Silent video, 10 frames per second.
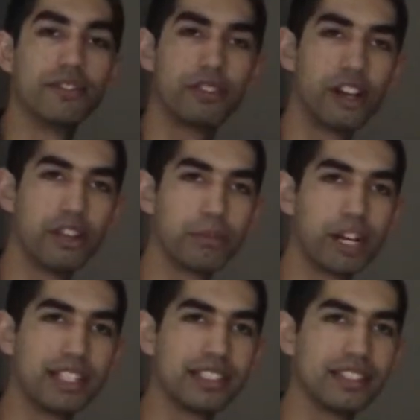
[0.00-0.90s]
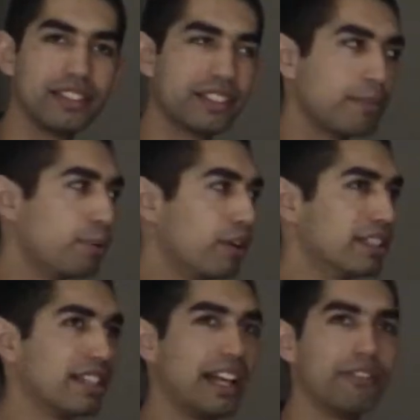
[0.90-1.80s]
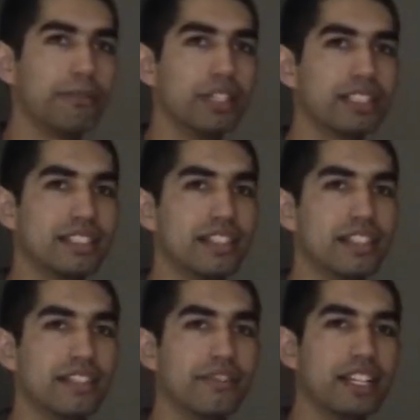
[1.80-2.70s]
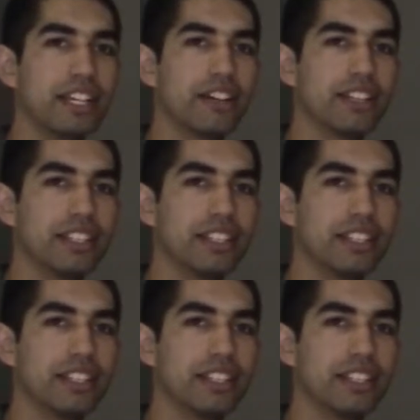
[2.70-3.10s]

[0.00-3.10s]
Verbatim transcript: for all the prices on these components, I'll have them listed in the video in